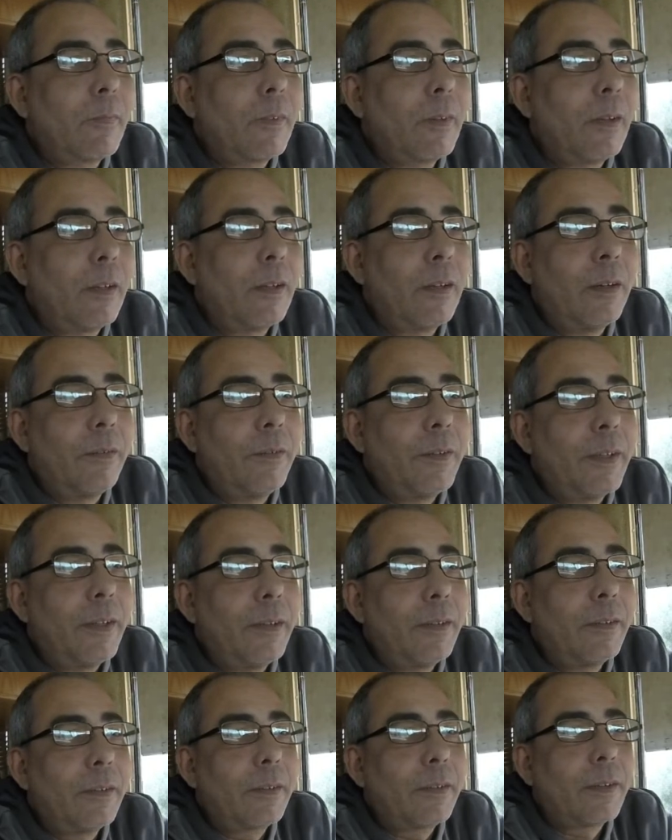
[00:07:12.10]
love
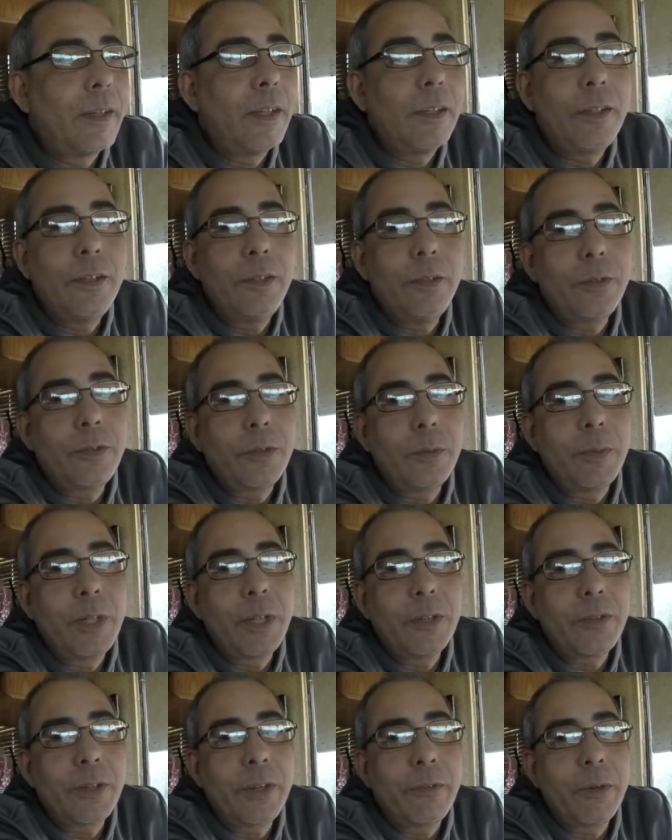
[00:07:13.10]
it. Thank you so
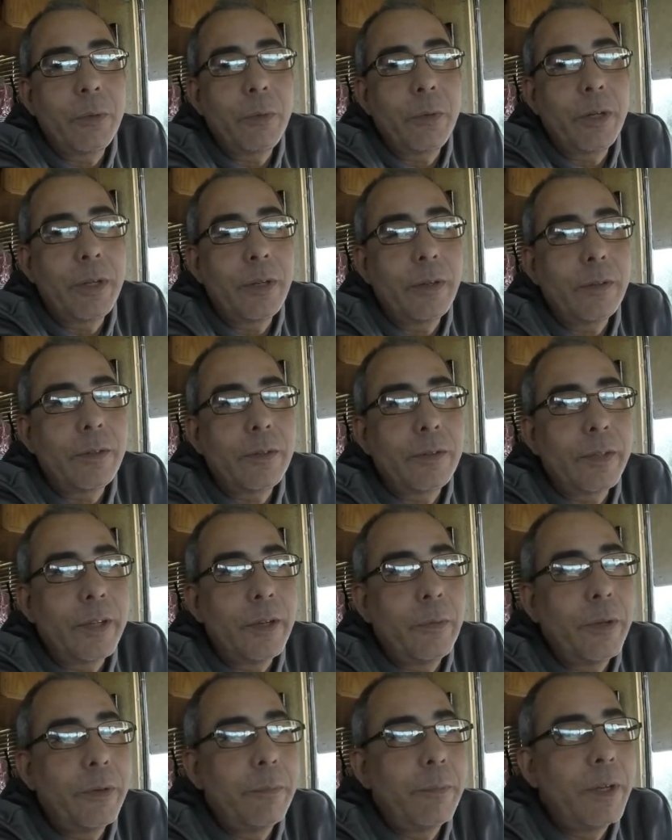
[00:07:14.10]
much, everyone.
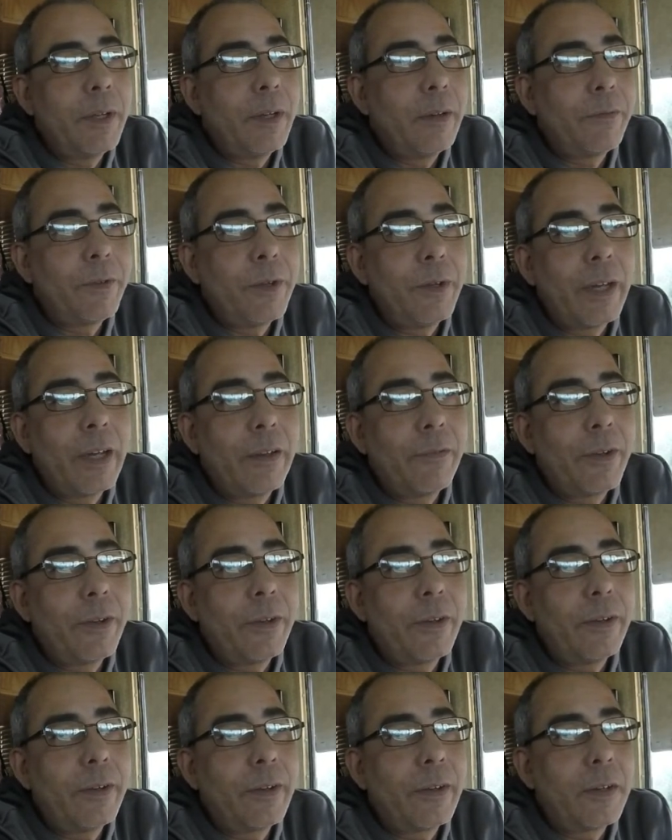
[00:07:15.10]
Stay with me. If you
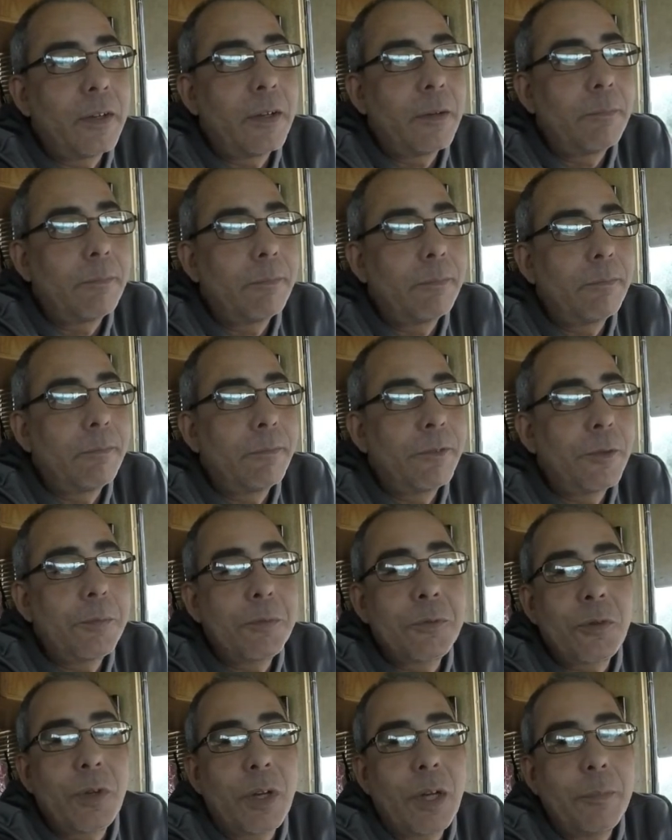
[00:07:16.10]
haven't
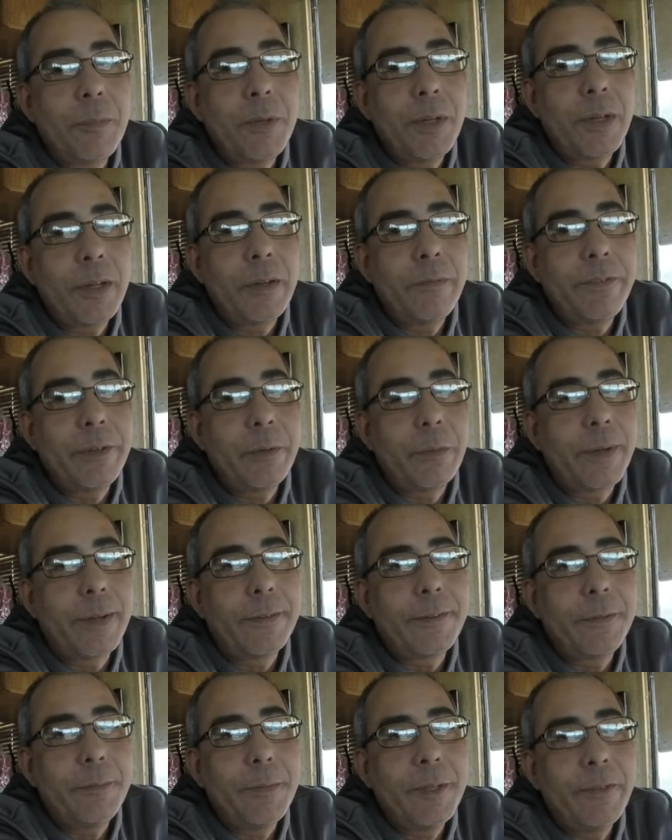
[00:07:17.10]
subscribed yet, if you're
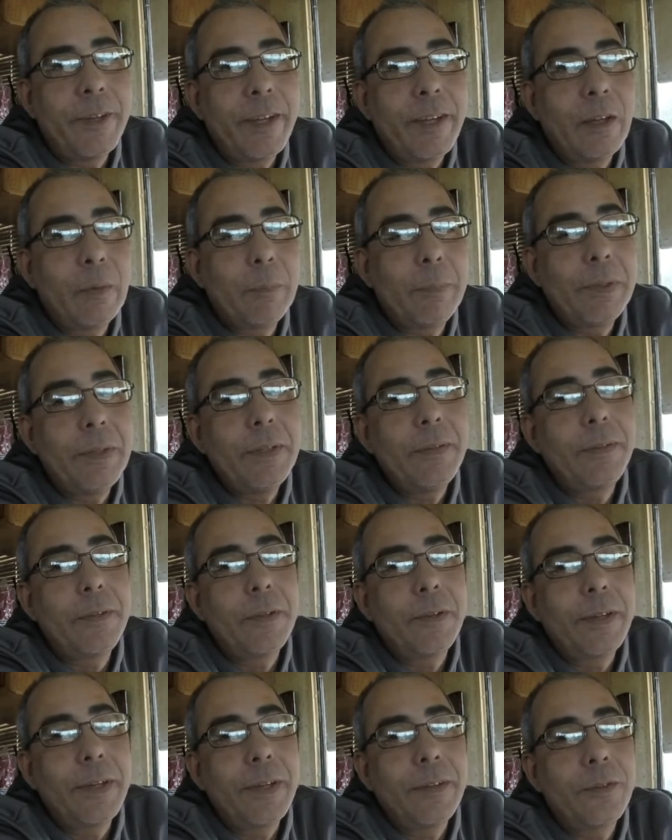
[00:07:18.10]
watching me now, please
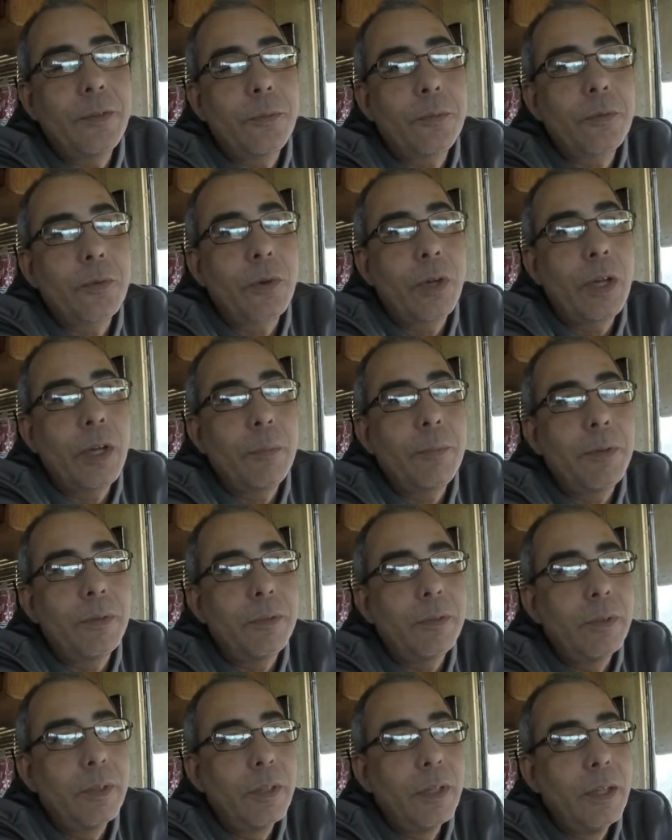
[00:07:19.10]
go ahead and subscribe and
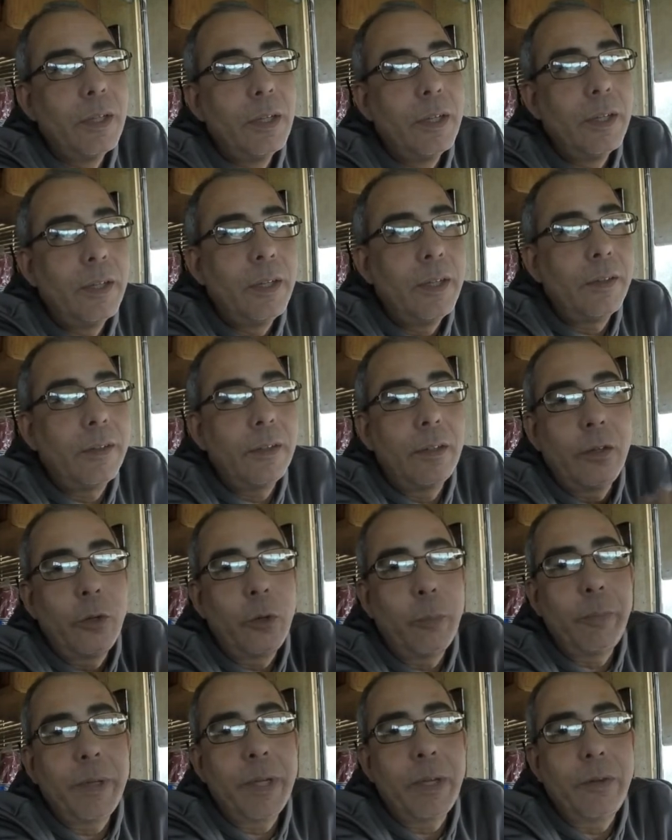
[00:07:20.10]
hit the
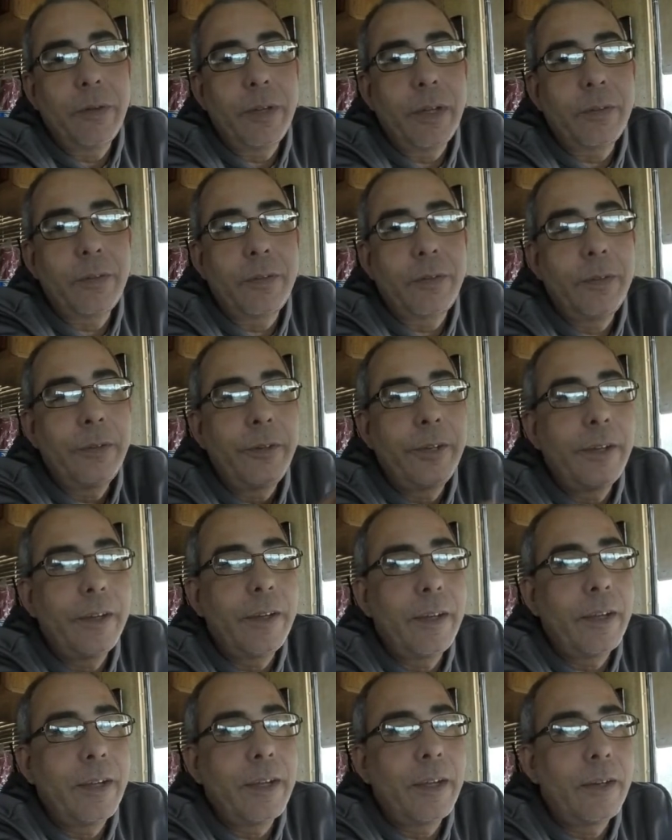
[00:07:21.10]
little bell next to it,
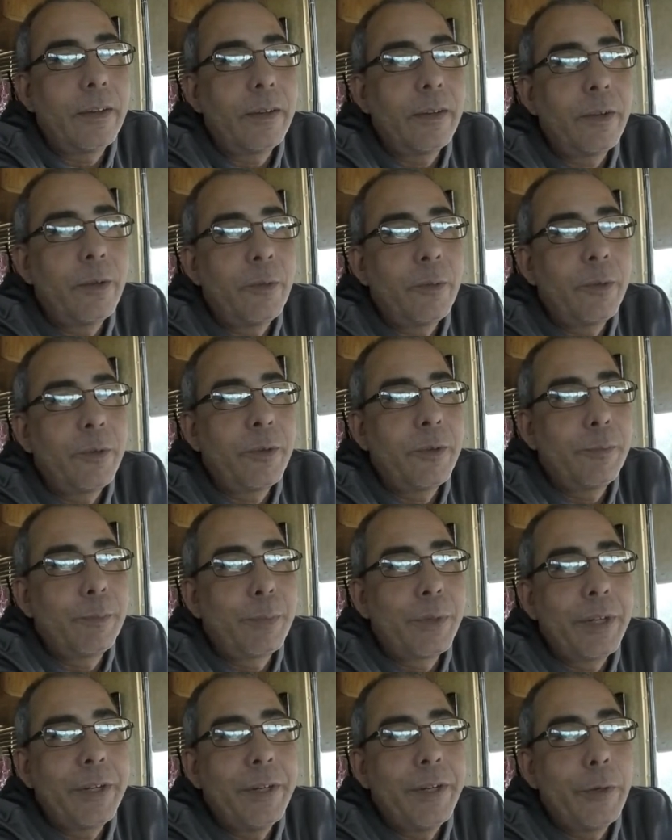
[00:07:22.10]
and it will
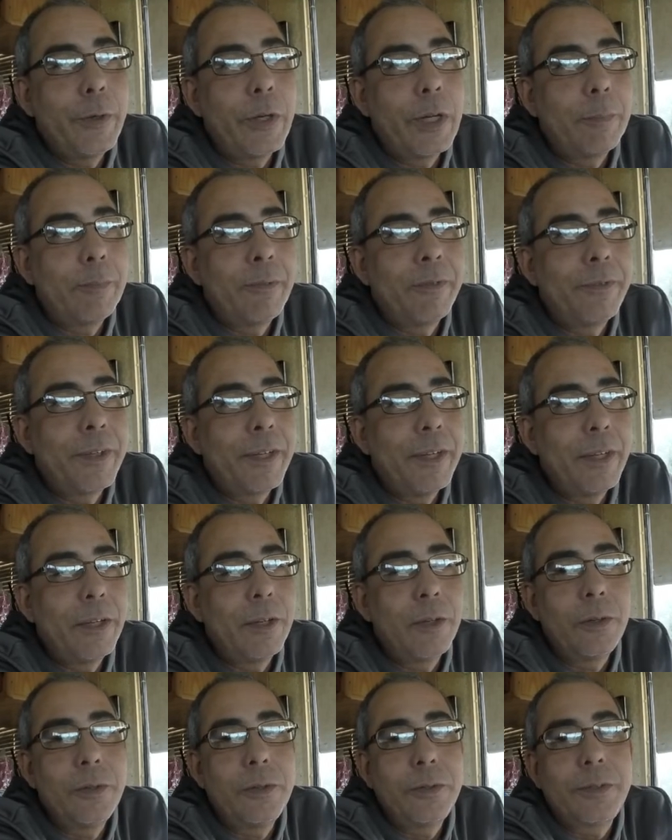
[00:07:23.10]
bring you up
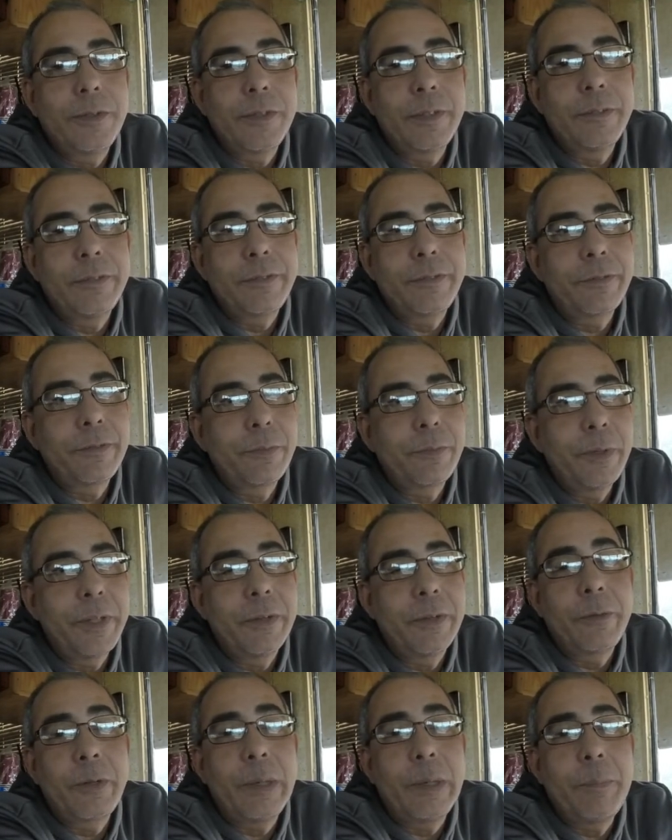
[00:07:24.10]
videos of
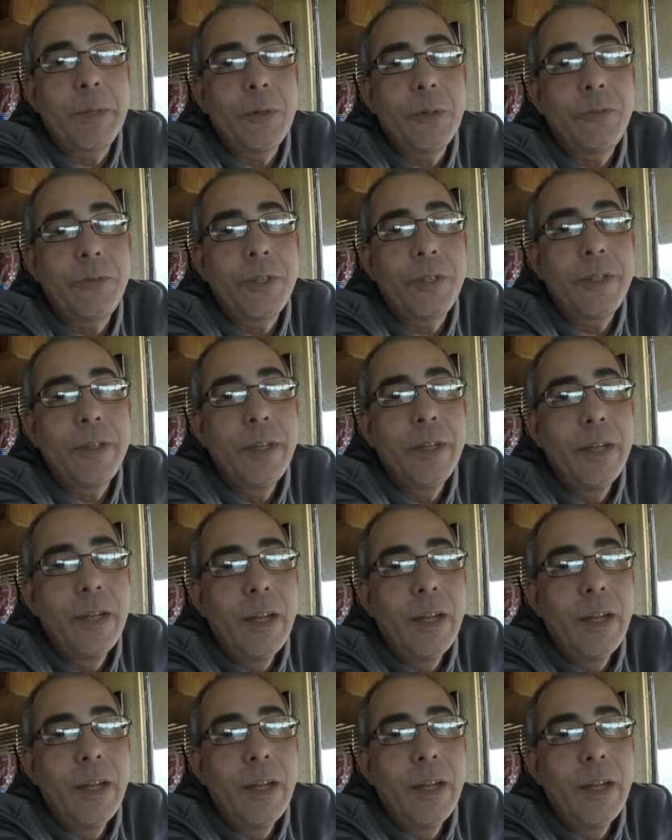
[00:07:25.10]
whenever I post it.